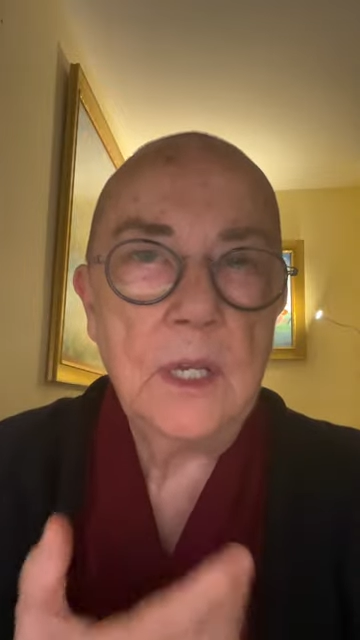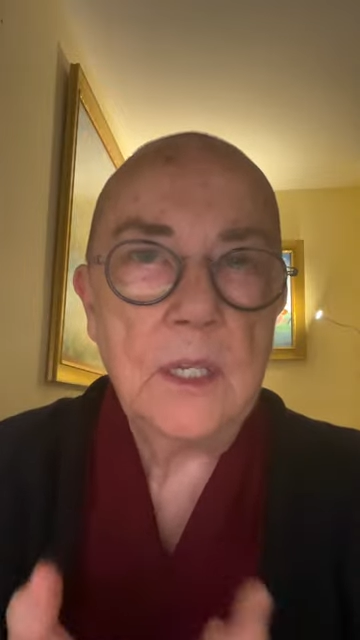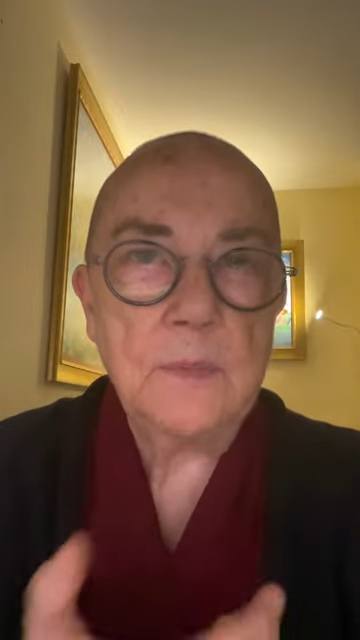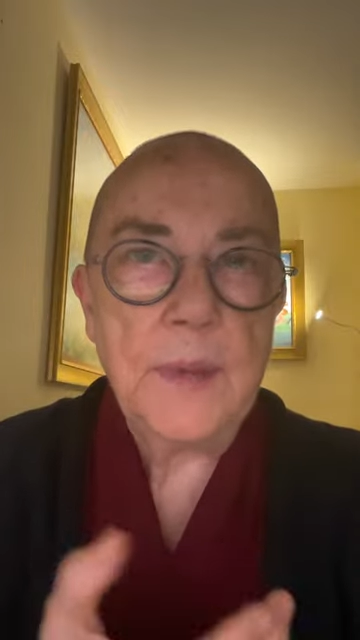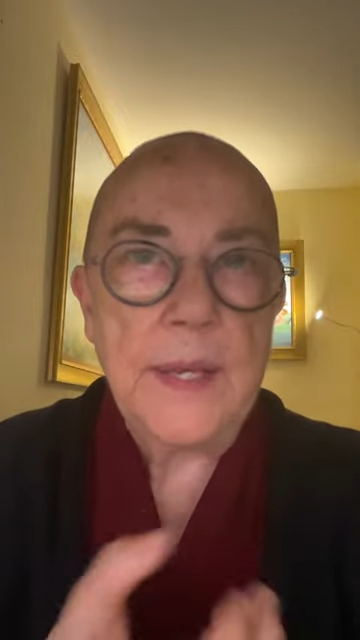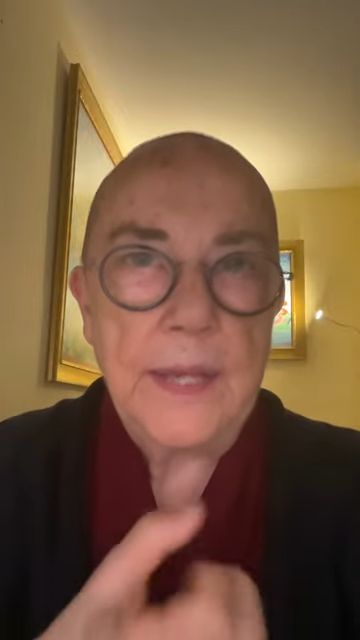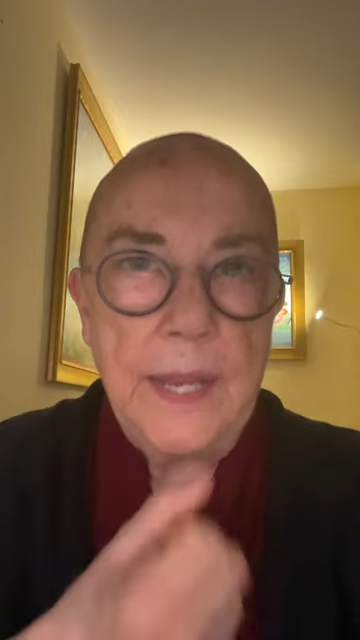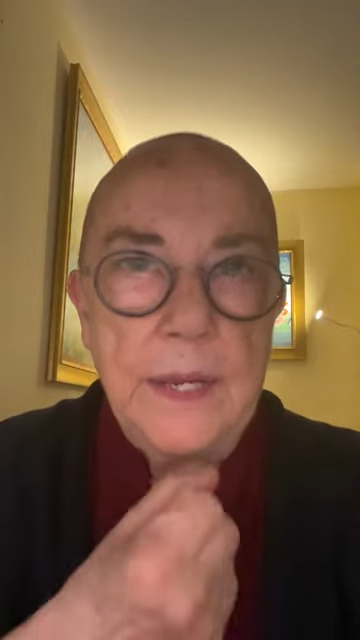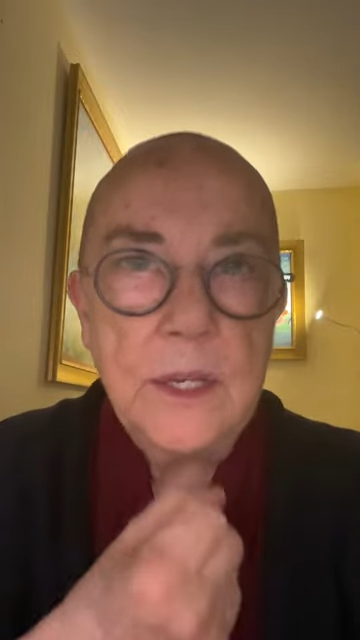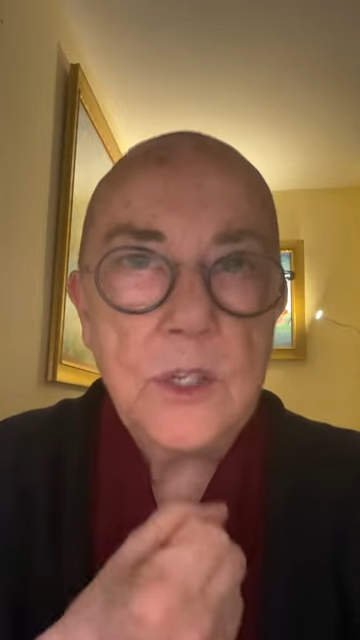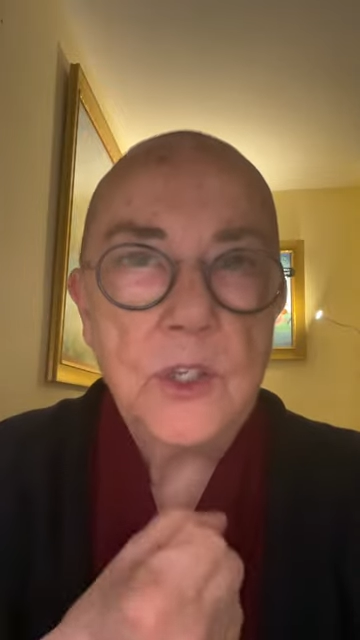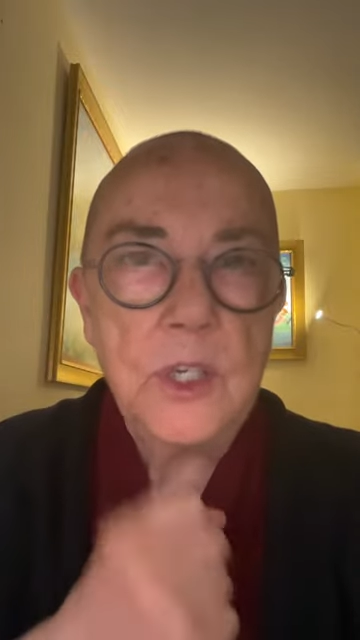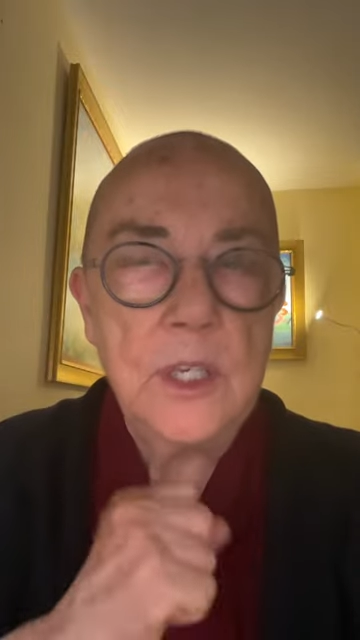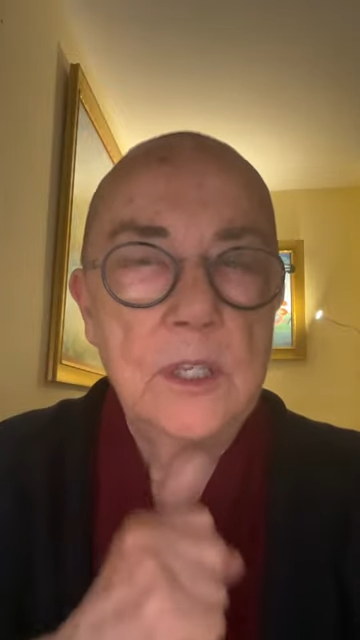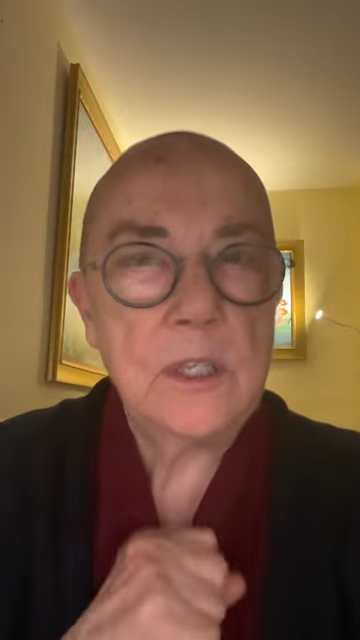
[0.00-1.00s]
Its main
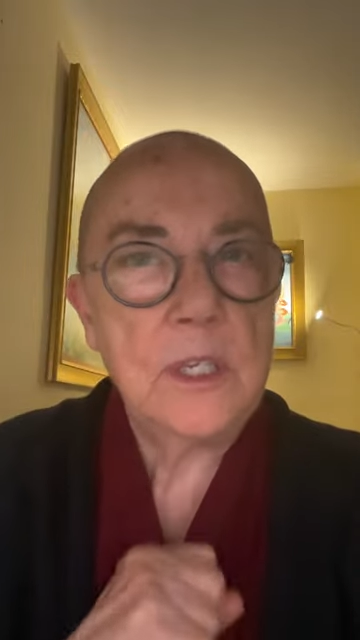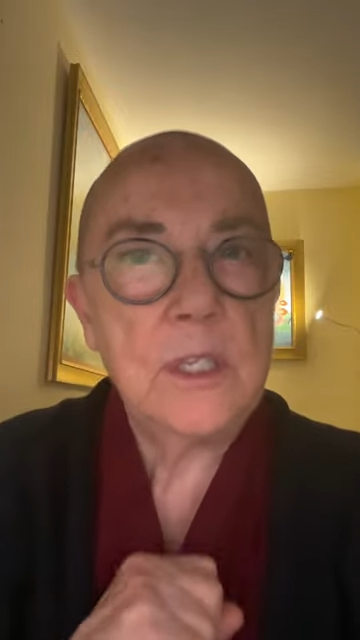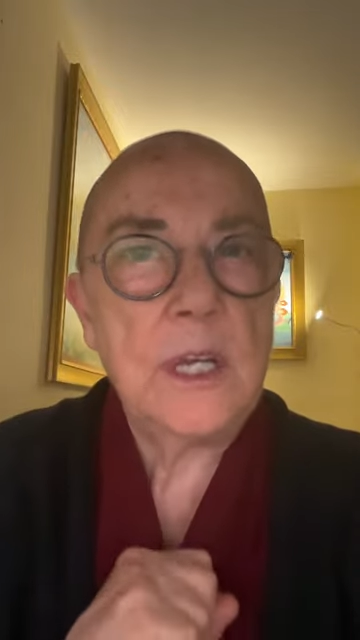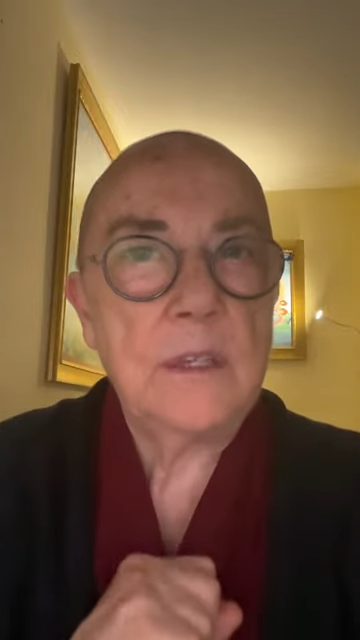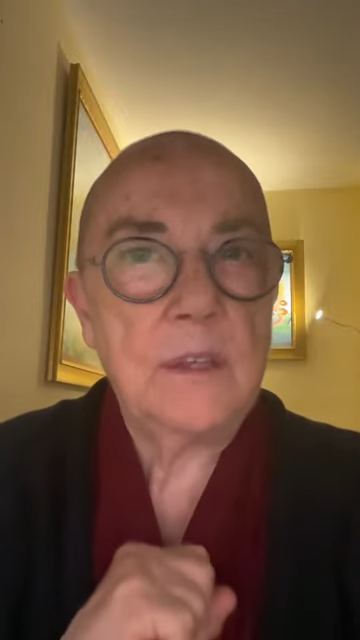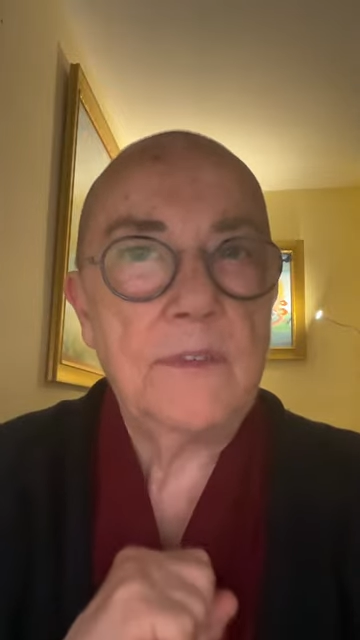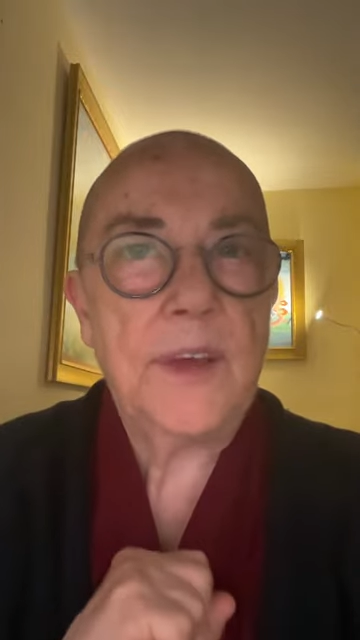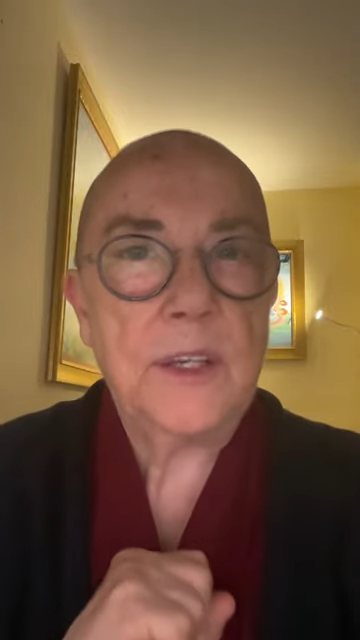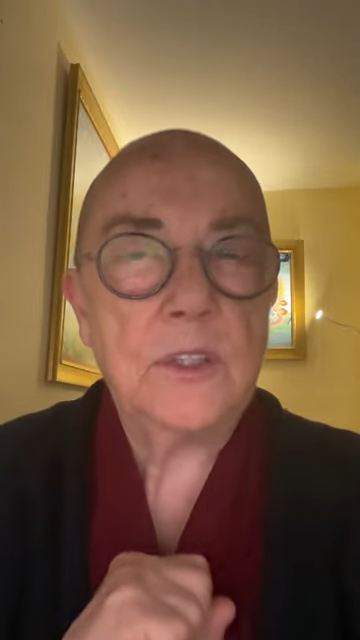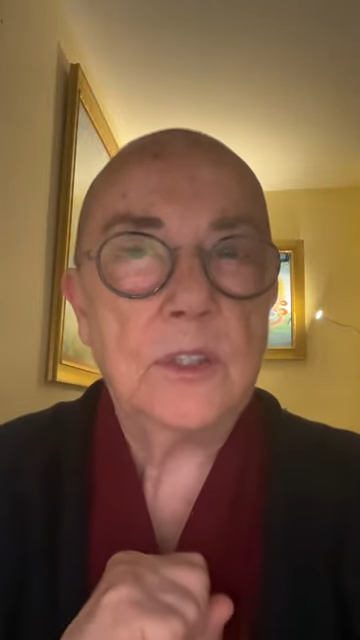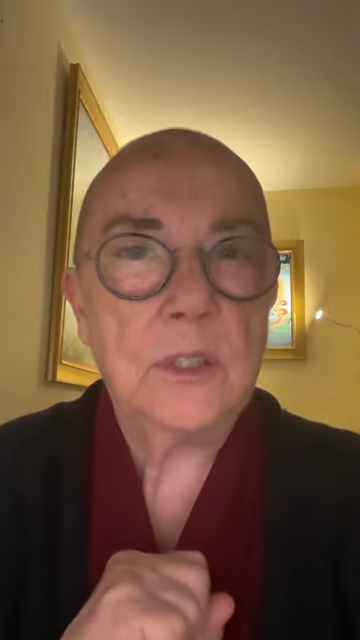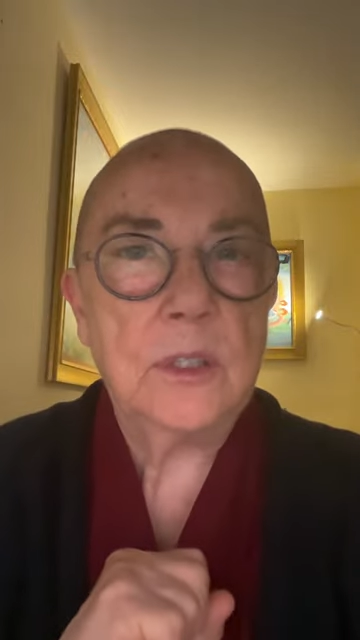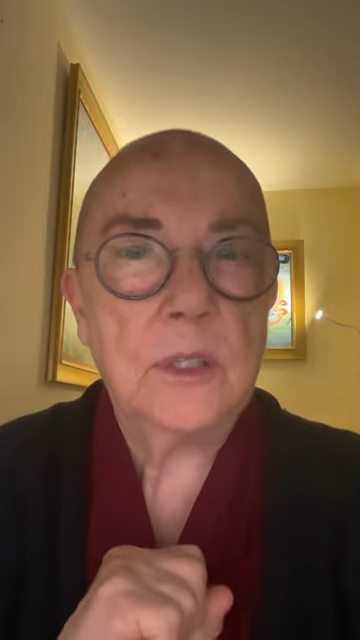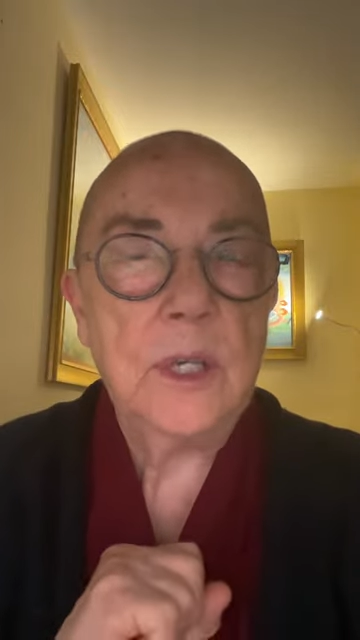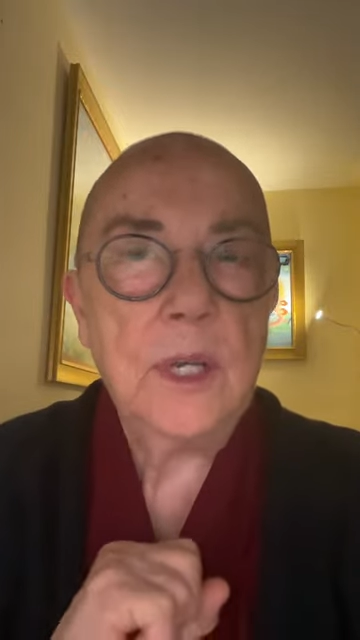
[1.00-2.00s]
energy is
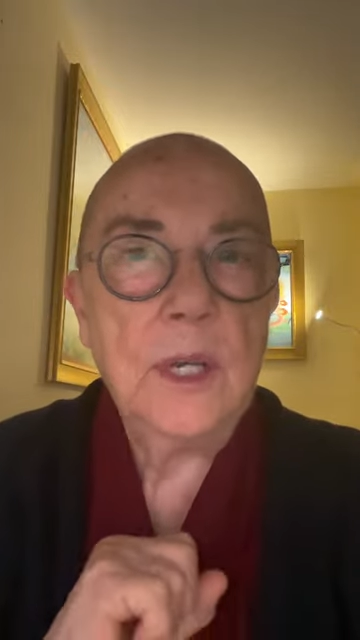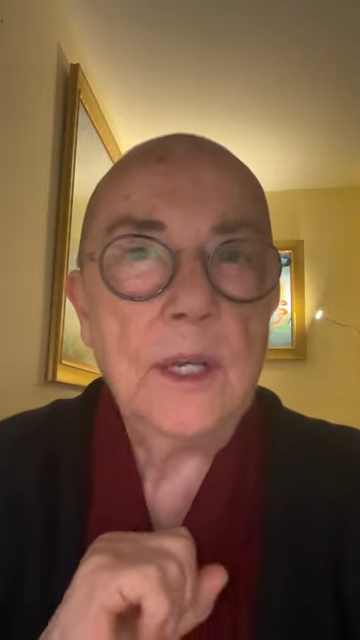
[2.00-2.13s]
dissatisfaction.